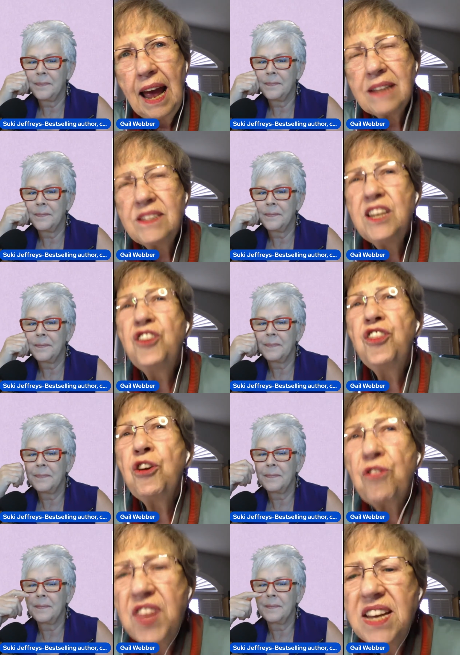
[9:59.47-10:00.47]
Speaker 1: I said,
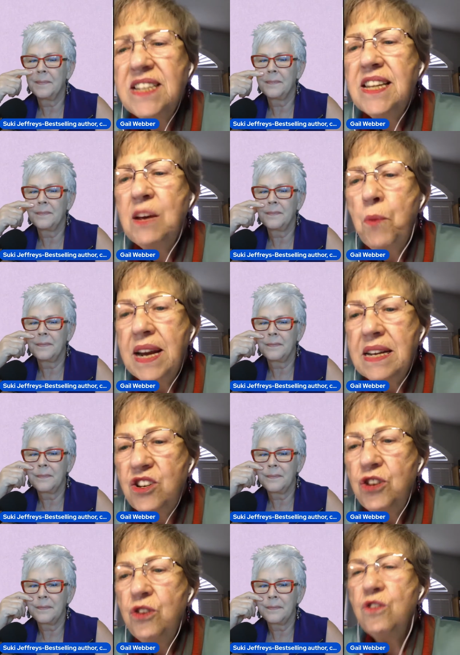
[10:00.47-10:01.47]
there are things that we
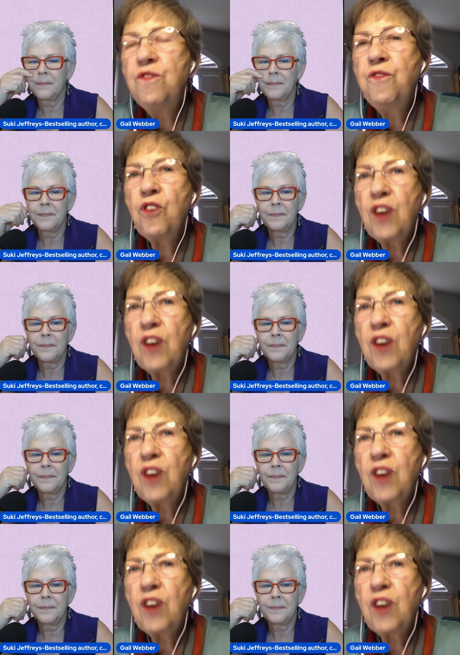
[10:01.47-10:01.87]
do for